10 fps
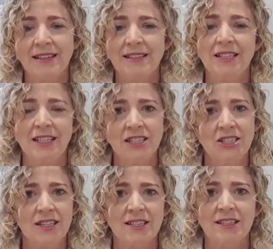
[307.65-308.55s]
and you can
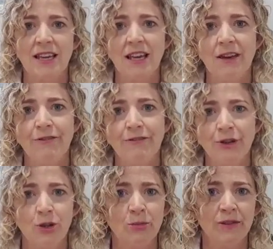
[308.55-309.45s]
just see a
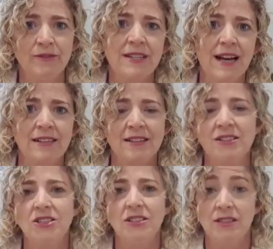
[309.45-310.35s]
film of dust
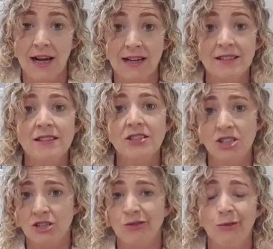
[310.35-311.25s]

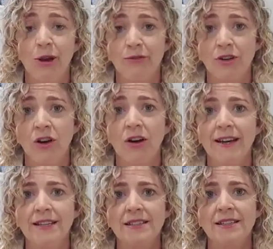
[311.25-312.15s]
just from
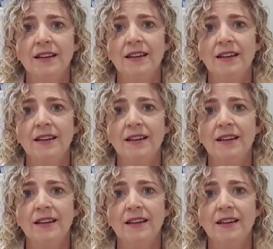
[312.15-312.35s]
overnight